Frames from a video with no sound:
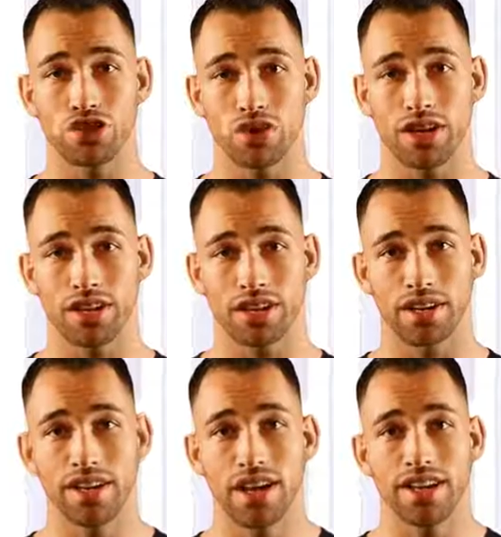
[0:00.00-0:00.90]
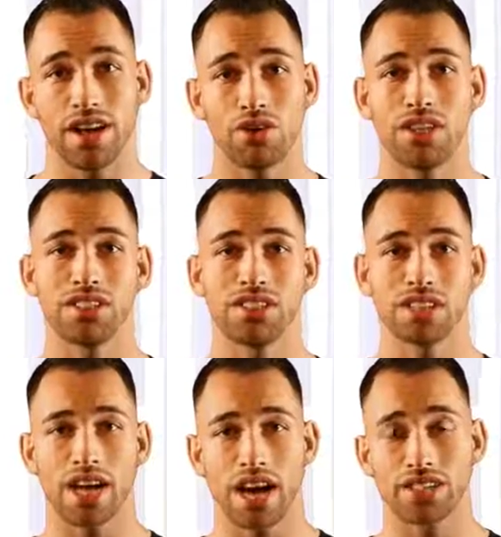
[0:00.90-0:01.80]
of training. Now, unless
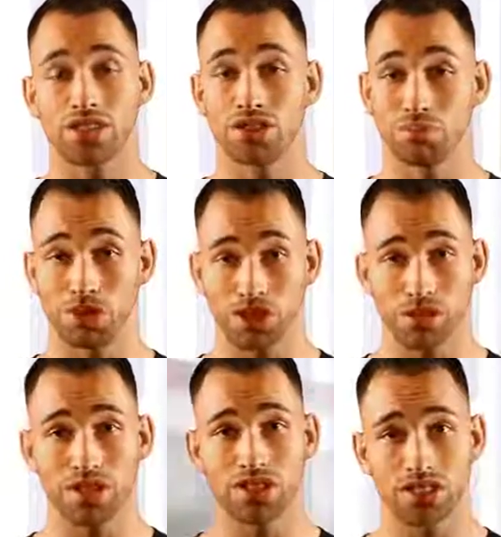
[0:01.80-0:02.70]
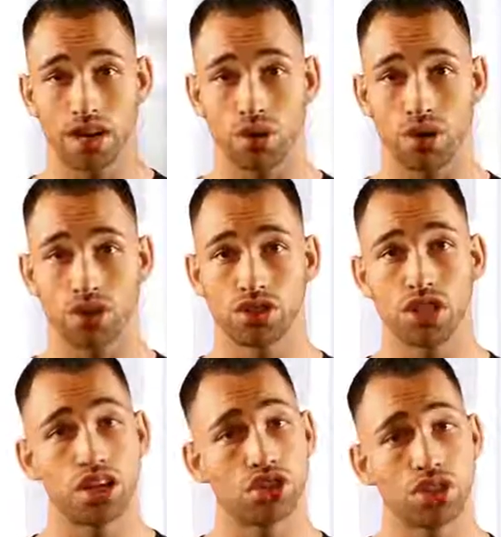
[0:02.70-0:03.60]
this guy is on some serious
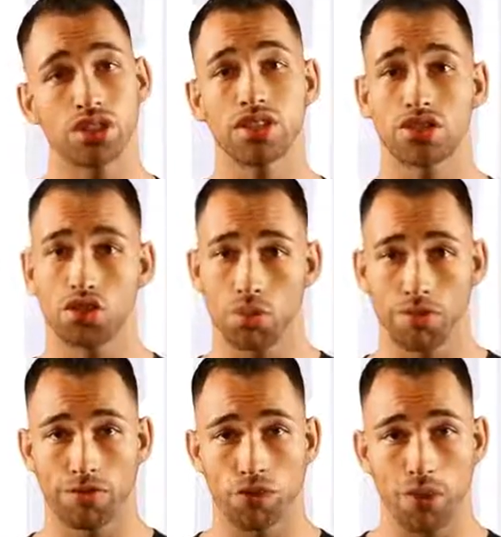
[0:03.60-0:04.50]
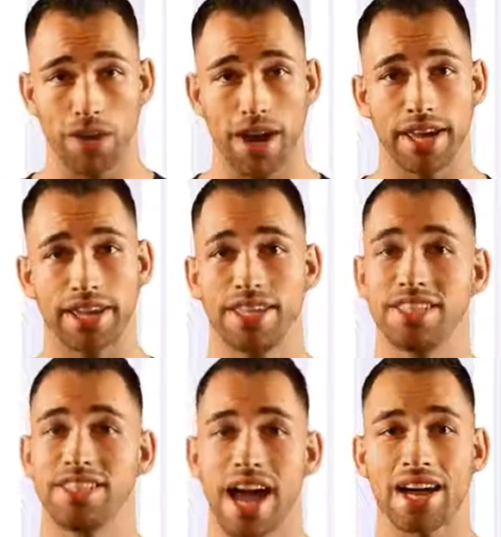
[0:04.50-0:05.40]
steroids, just like the stupid form guy,
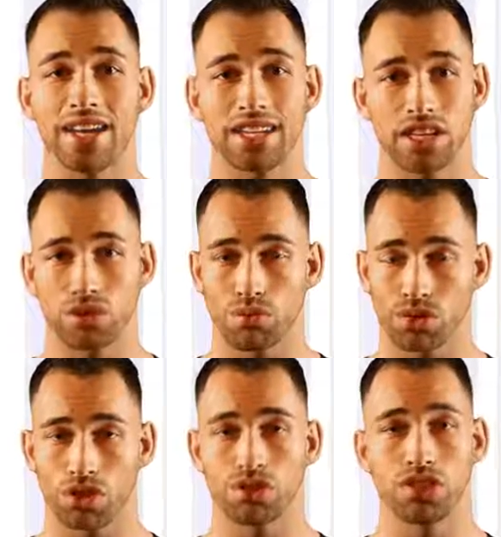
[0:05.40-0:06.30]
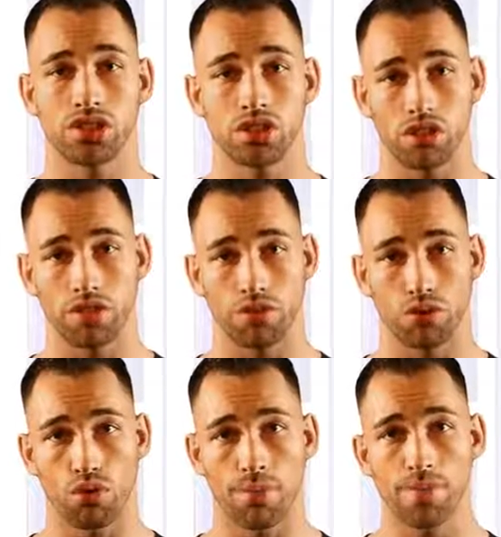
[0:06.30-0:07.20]
he's not going to get the results he's looking
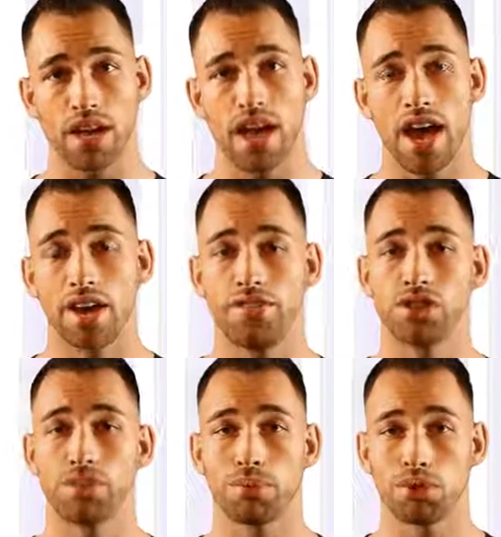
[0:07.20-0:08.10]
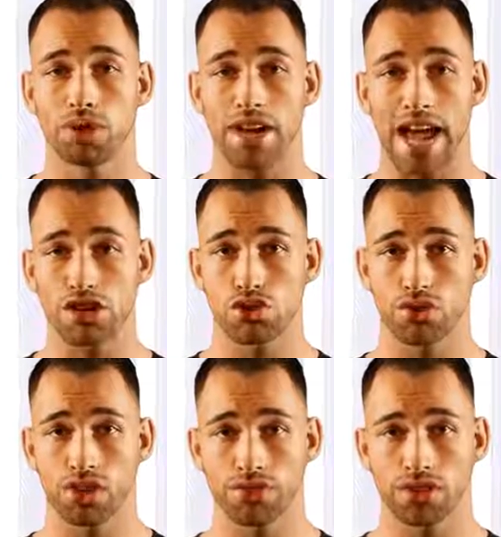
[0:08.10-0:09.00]
for. And if he's a pure
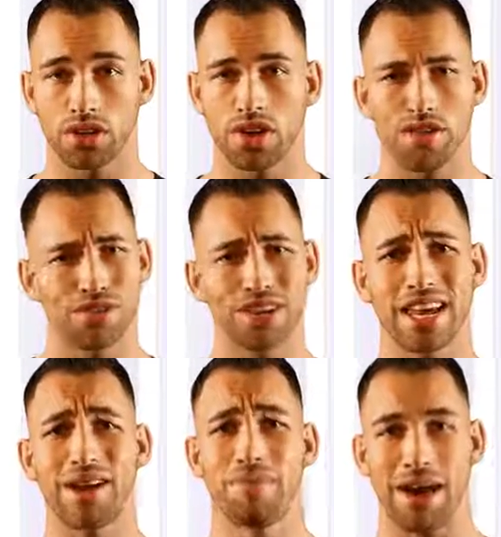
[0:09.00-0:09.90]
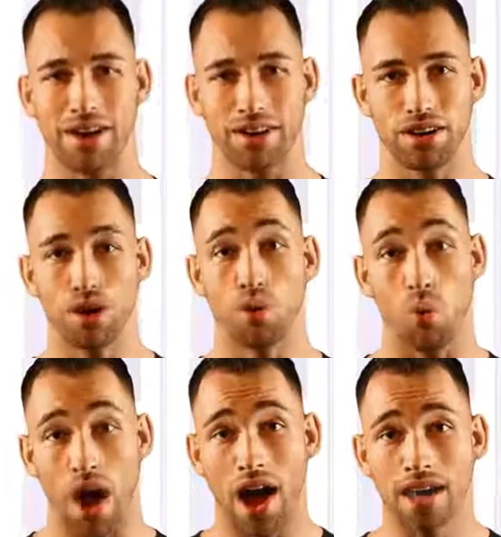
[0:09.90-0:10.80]
natural lifter, forget about it.
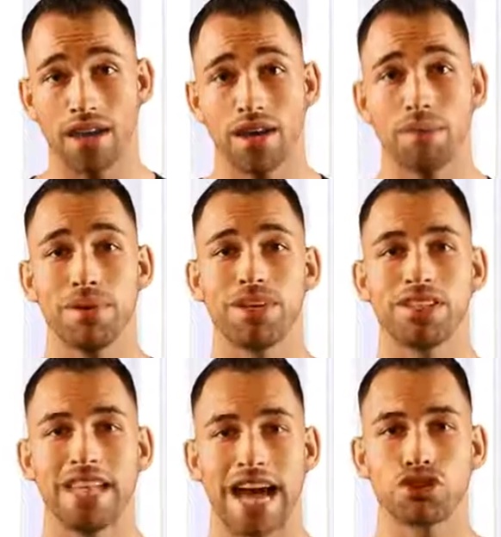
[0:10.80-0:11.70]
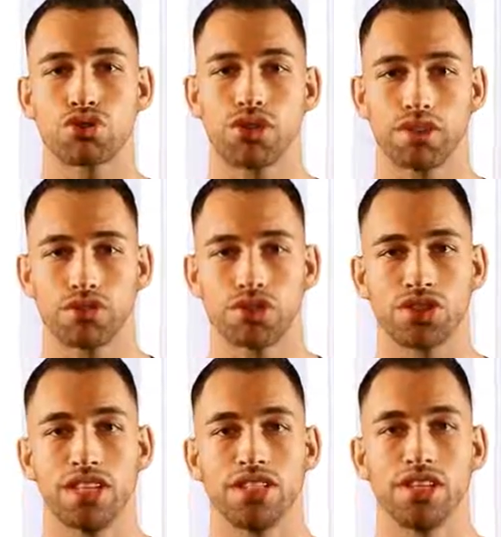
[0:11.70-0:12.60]
Why? Because natural
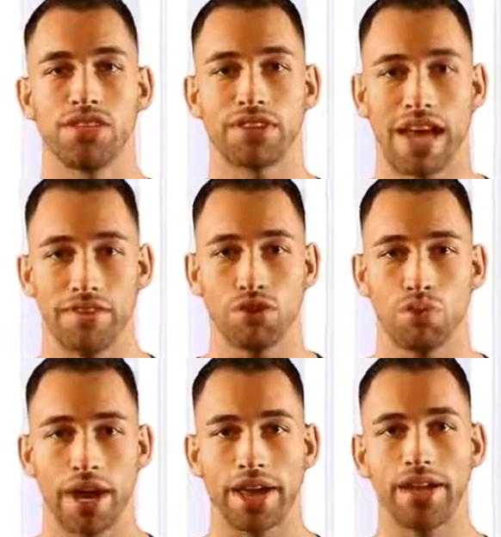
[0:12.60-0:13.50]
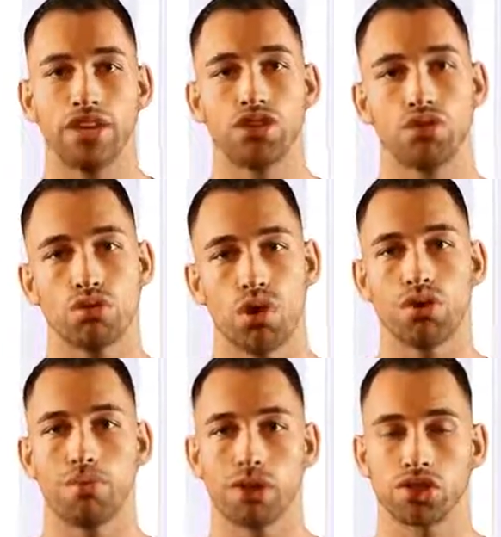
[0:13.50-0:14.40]
lifters need to lift heavy weight to grow
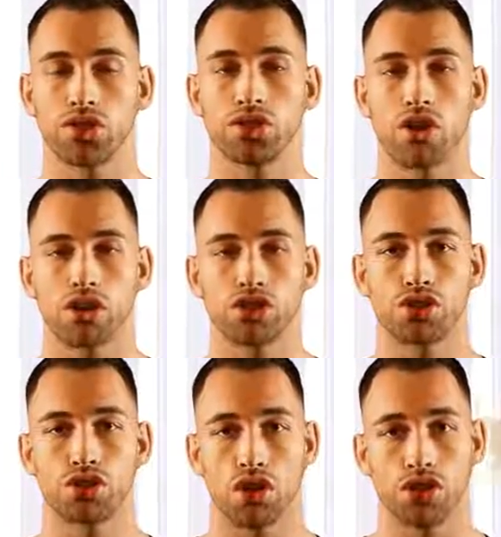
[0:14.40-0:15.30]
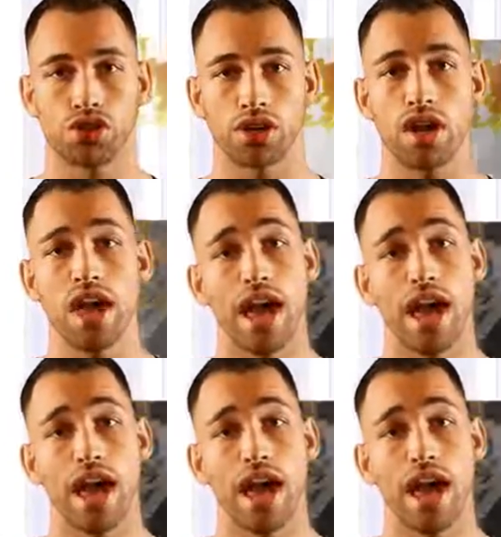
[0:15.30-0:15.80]
their muscles larger and larger,